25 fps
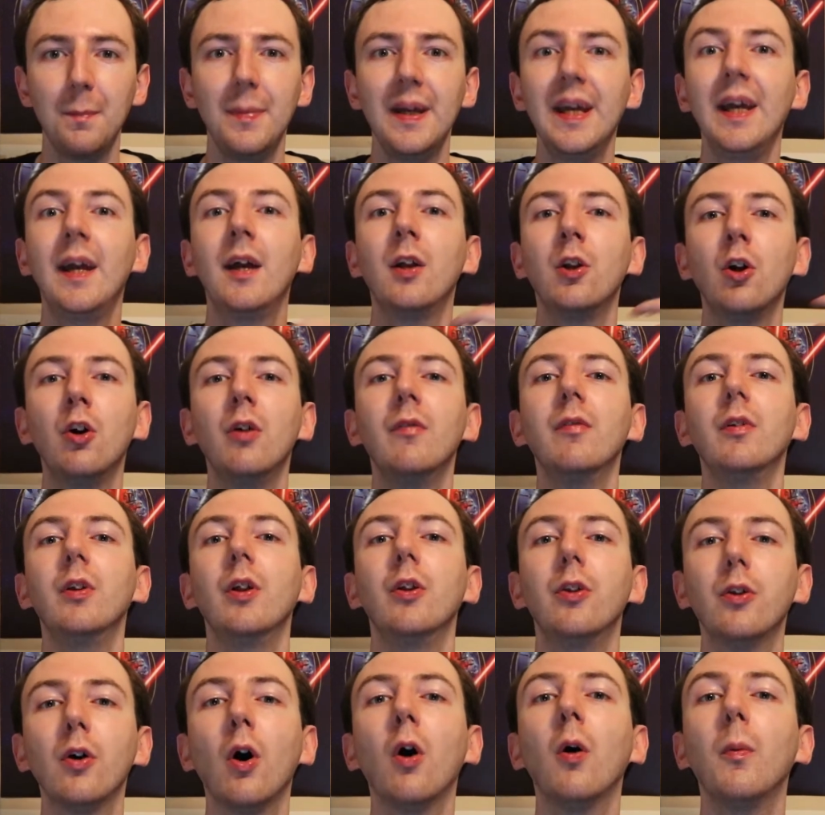big and over
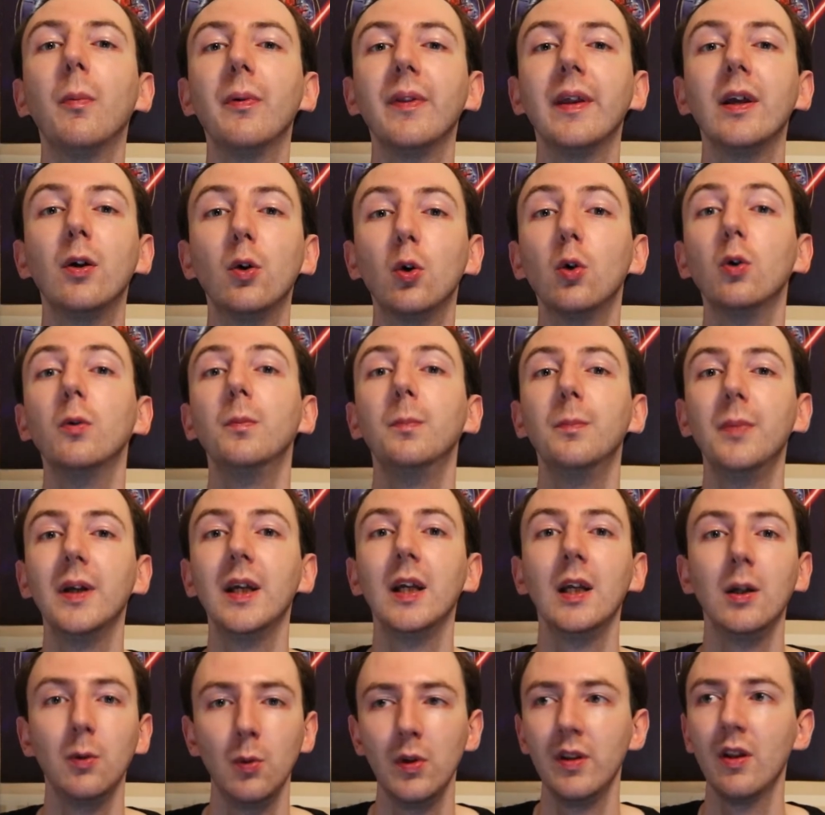the top they could
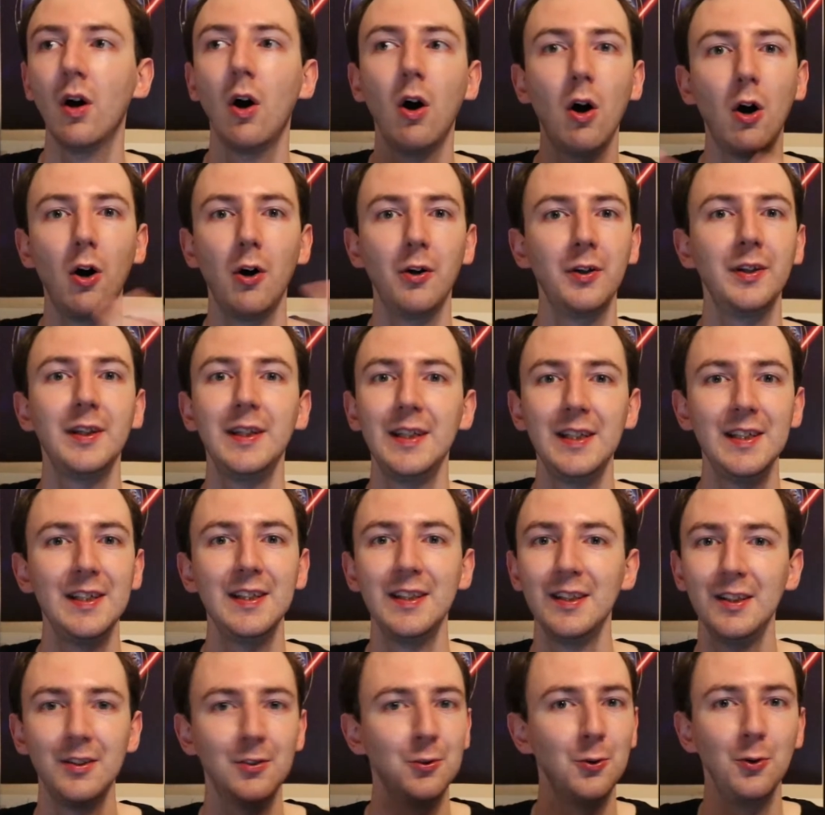be with
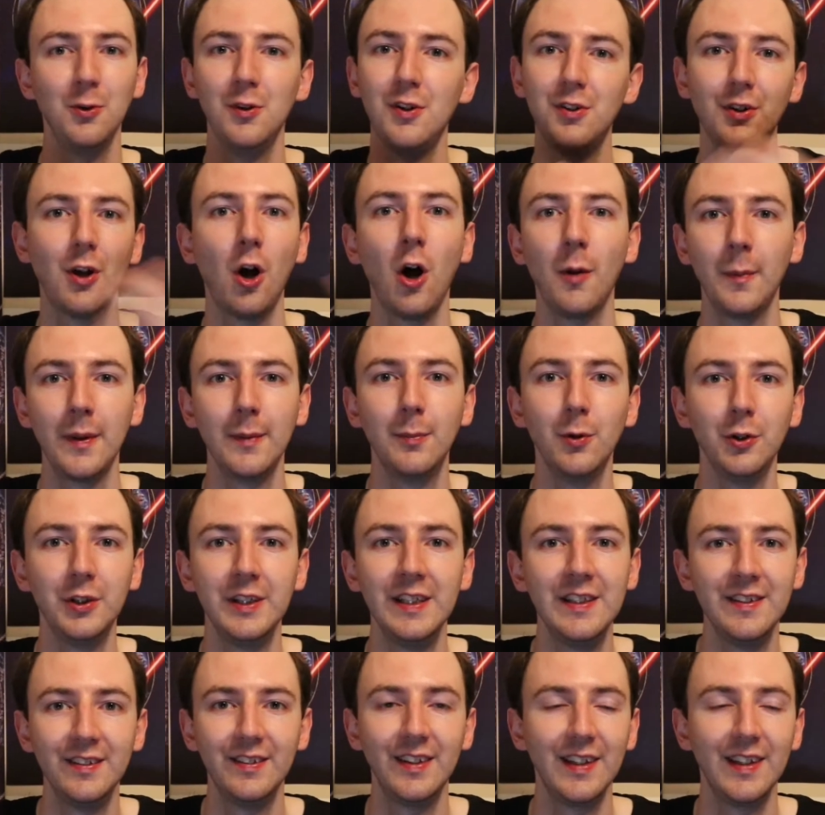Arnie and all his army buddies